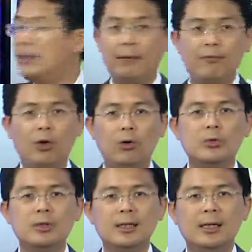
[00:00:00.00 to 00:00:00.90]
net
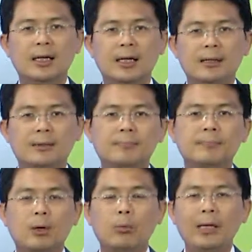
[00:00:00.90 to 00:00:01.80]
flows,
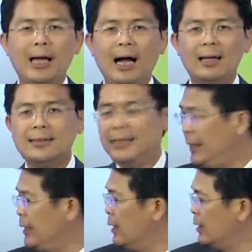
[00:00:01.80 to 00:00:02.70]
we are seeing